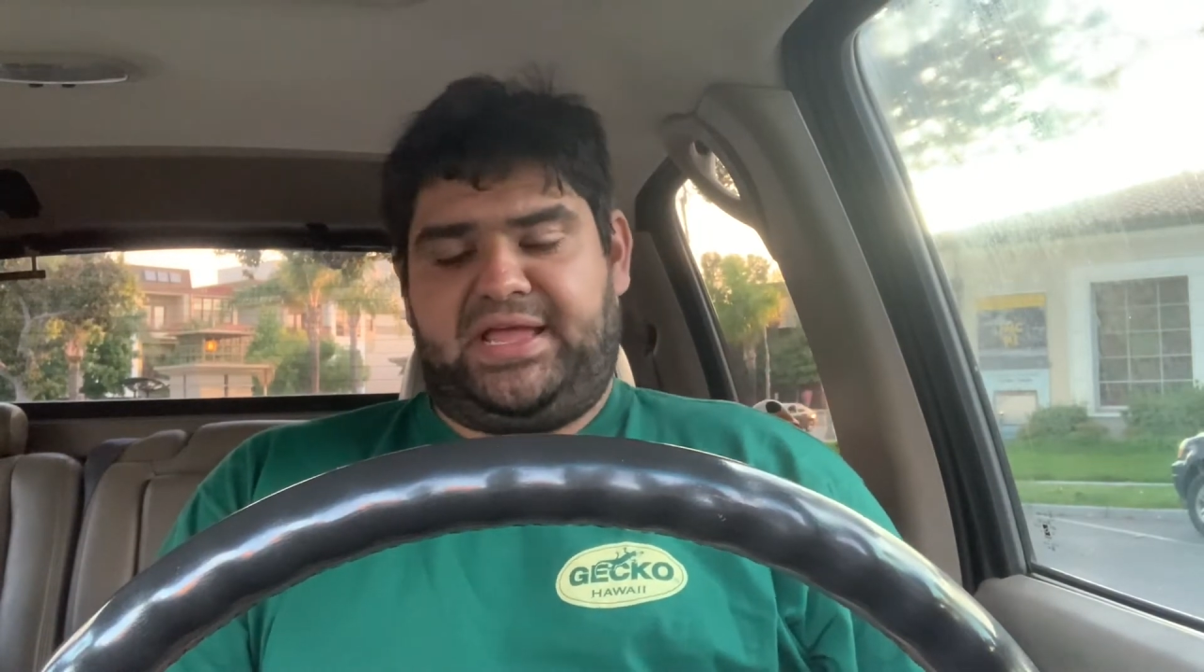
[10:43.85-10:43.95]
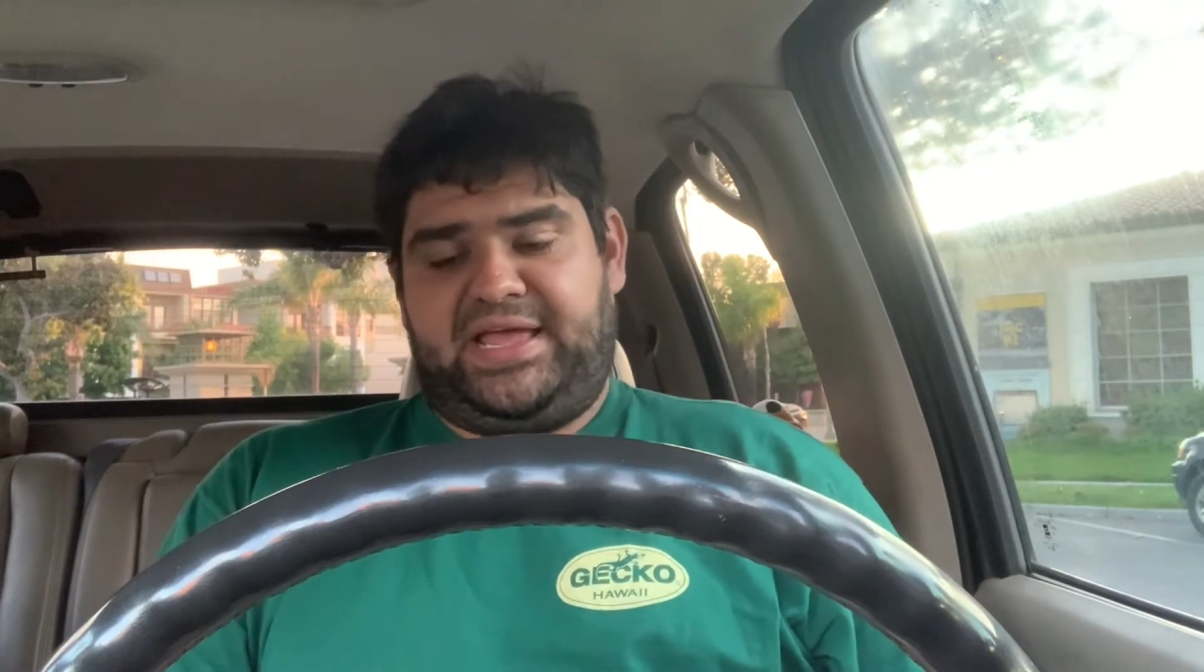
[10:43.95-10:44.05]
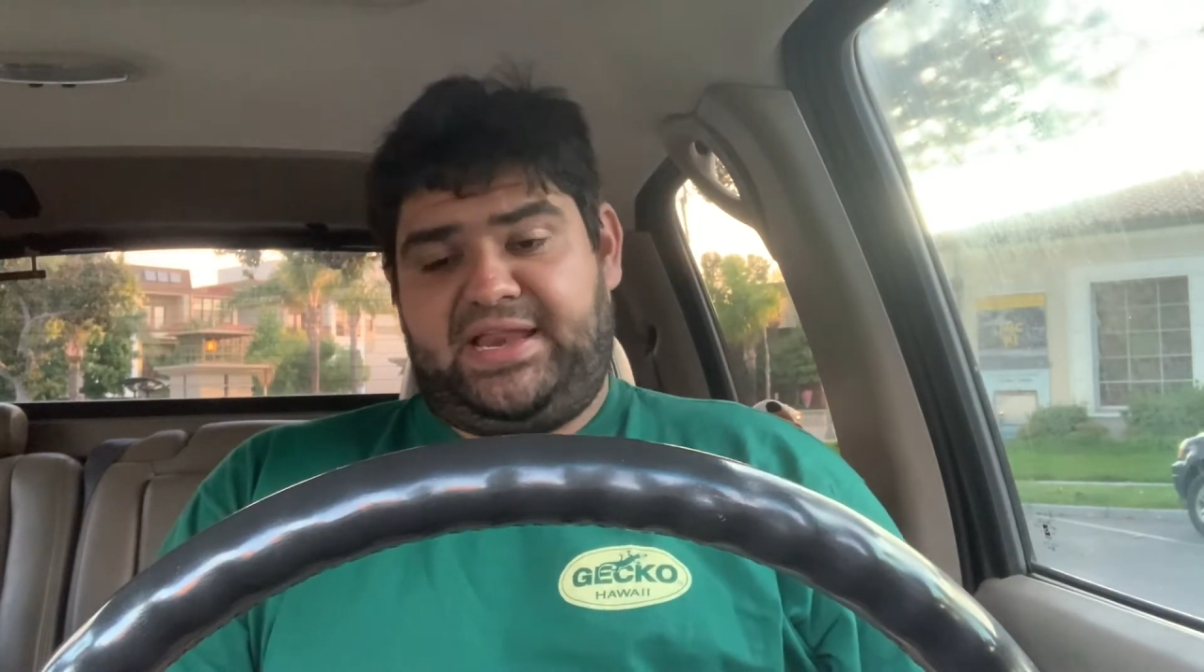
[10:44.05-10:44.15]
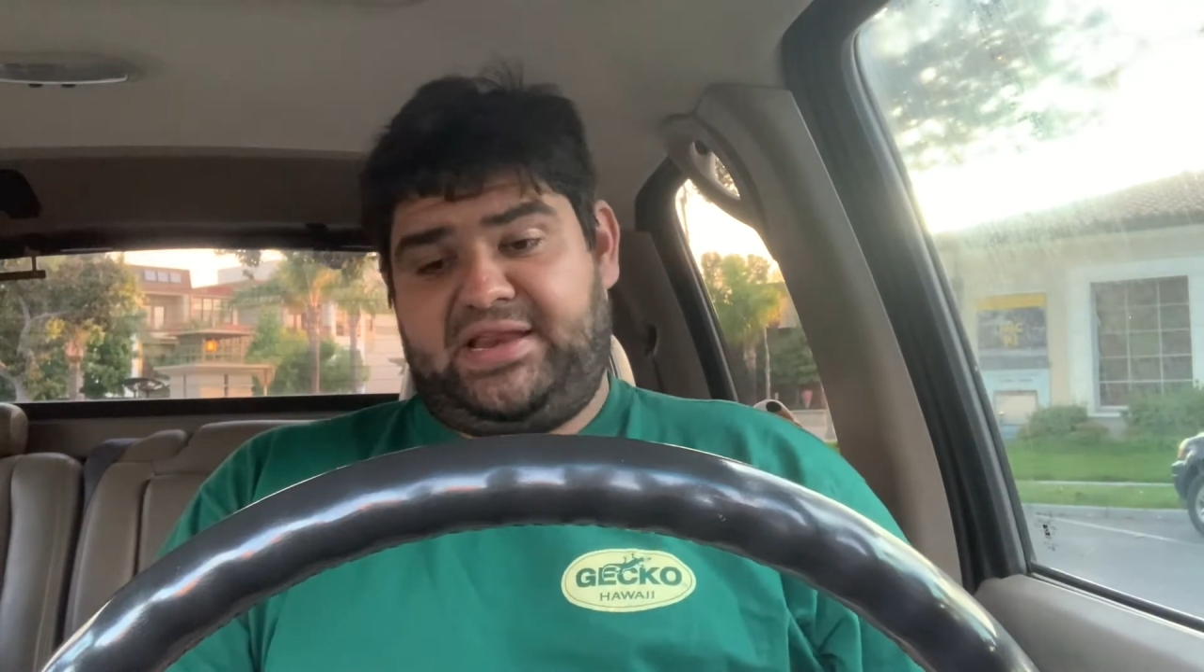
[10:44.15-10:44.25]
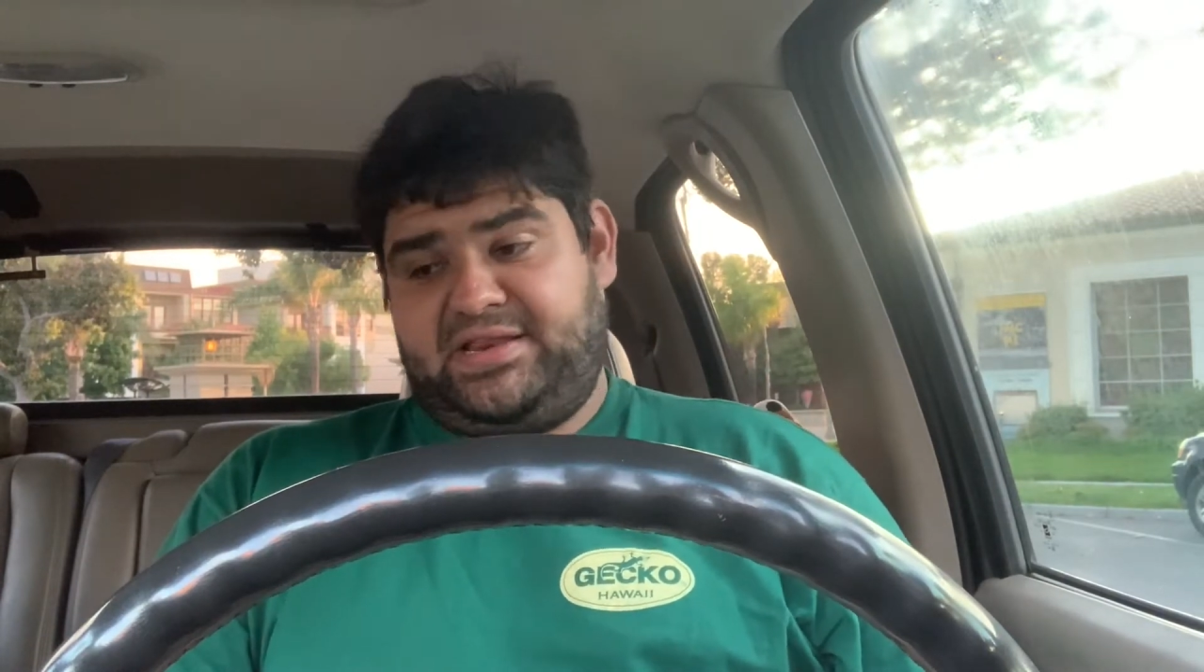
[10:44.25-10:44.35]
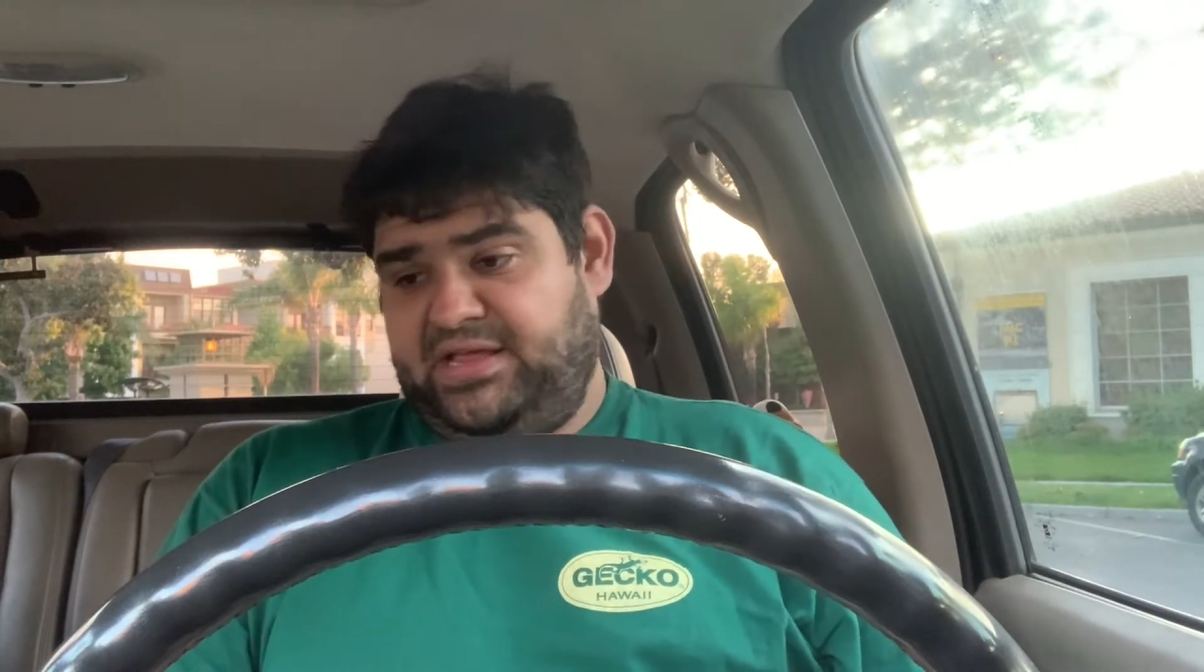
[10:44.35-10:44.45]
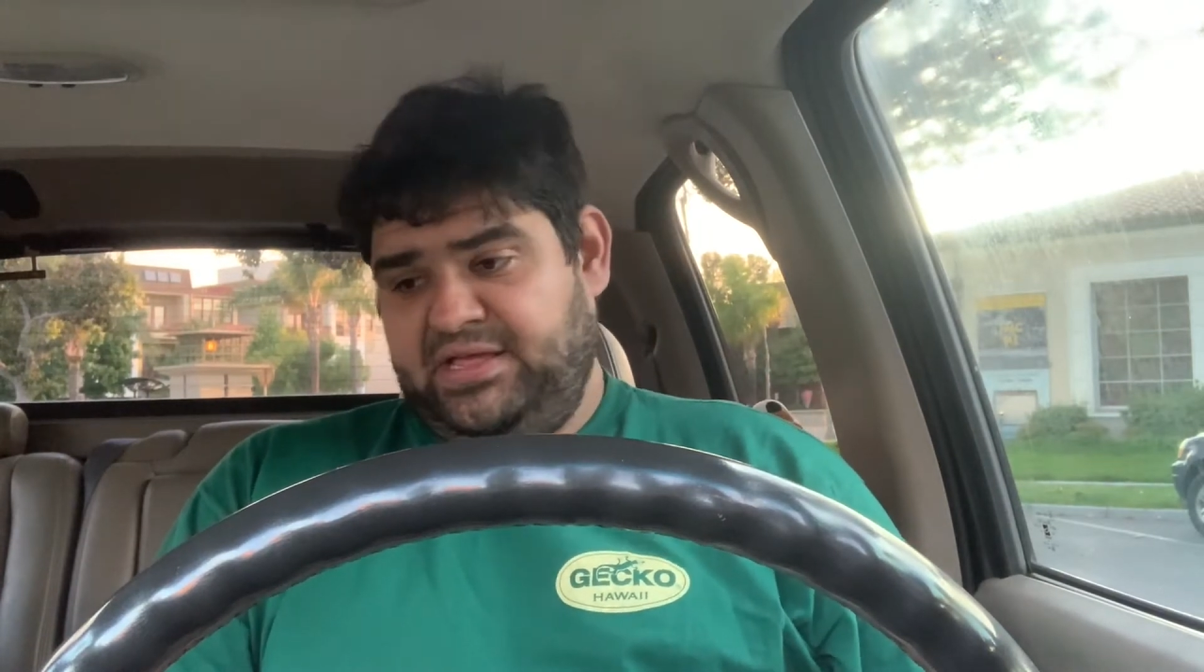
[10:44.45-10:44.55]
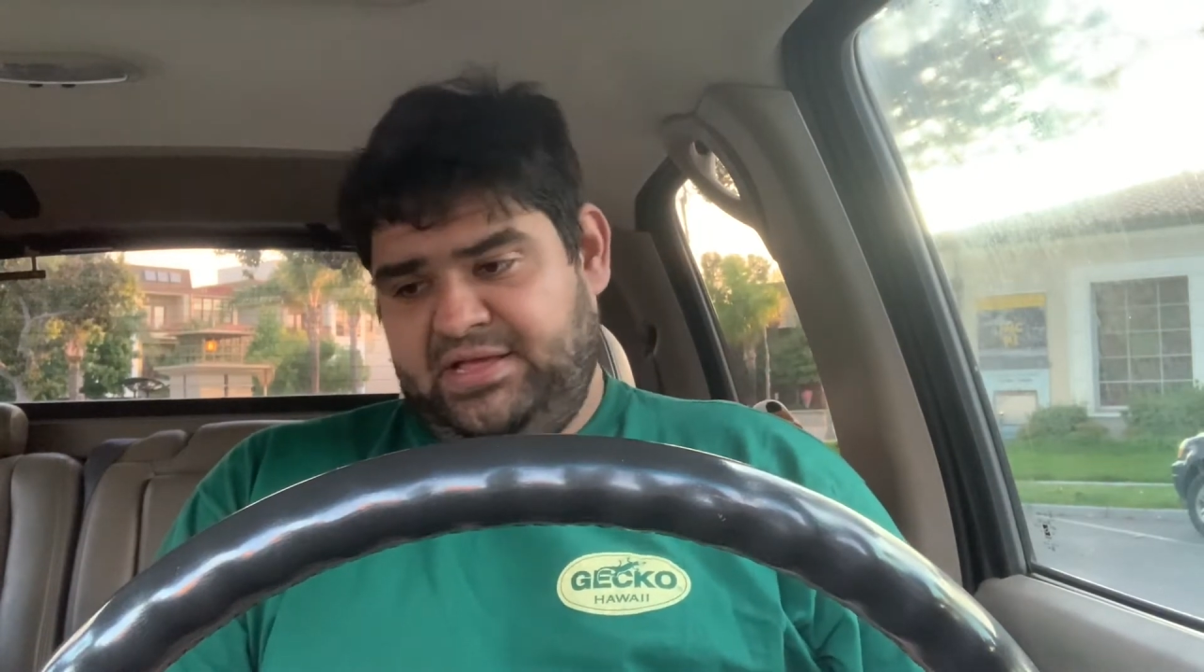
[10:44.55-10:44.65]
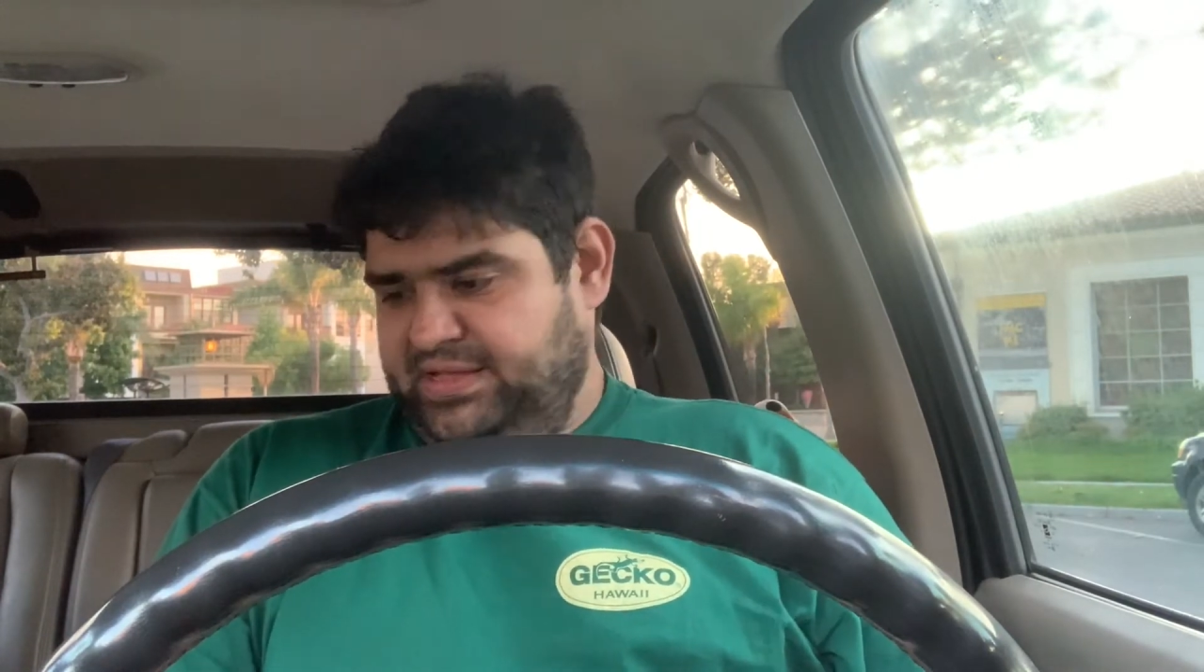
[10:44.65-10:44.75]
and